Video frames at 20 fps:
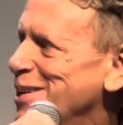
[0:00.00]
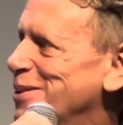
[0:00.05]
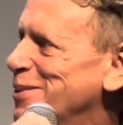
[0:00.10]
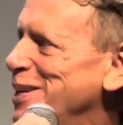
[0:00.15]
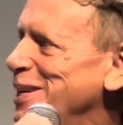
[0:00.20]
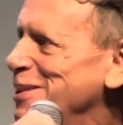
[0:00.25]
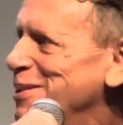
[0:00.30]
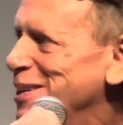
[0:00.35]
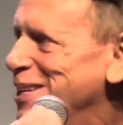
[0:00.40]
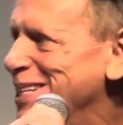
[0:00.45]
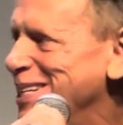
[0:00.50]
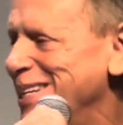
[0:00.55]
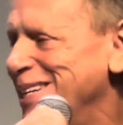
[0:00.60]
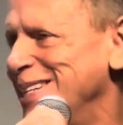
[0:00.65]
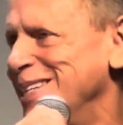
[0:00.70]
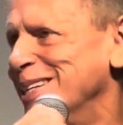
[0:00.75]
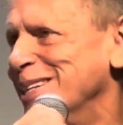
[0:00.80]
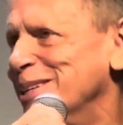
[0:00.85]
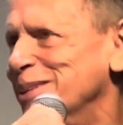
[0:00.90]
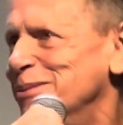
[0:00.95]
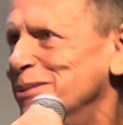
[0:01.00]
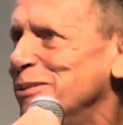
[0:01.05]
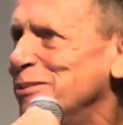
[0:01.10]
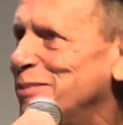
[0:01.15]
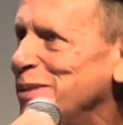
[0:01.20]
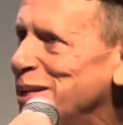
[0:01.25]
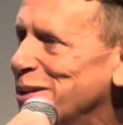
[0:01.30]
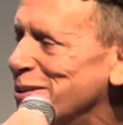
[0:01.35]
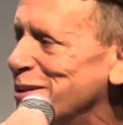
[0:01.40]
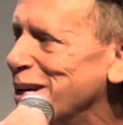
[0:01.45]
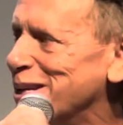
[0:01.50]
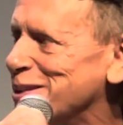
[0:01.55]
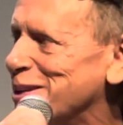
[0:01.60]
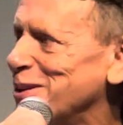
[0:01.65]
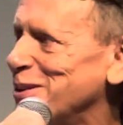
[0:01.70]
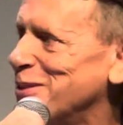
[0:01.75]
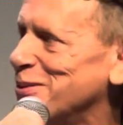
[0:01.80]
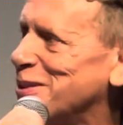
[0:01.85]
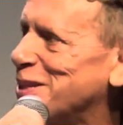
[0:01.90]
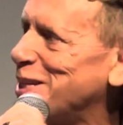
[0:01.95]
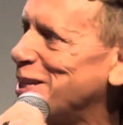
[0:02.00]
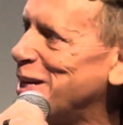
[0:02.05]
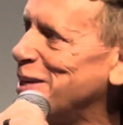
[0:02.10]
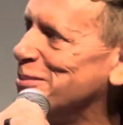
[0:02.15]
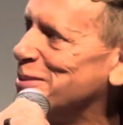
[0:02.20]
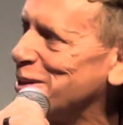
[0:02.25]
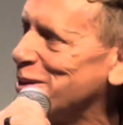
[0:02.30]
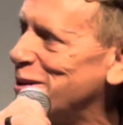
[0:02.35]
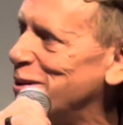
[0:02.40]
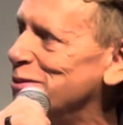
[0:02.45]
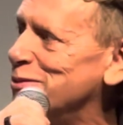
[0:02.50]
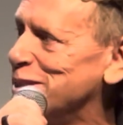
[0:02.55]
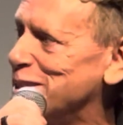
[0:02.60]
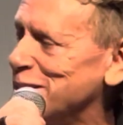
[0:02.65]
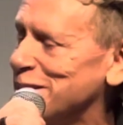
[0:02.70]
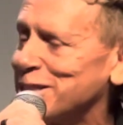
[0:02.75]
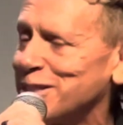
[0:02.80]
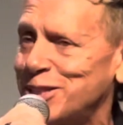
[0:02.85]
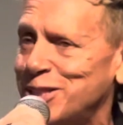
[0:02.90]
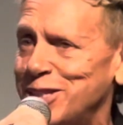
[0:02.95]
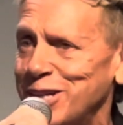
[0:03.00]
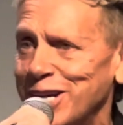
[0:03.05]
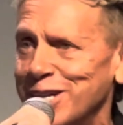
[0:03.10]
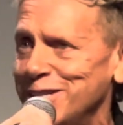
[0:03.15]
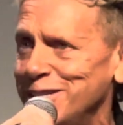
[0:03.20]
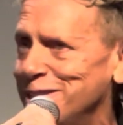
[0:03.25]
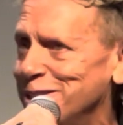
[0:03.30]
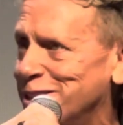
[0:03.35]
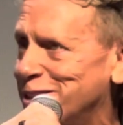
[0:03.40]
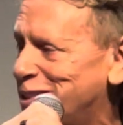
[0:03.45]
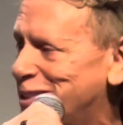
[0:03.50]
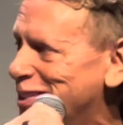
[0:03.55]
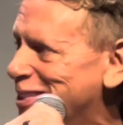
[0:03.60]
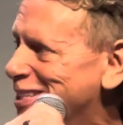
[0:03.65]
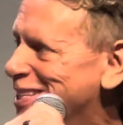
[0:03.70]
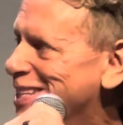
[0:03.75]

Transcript: We've been around a long time, so everything's changed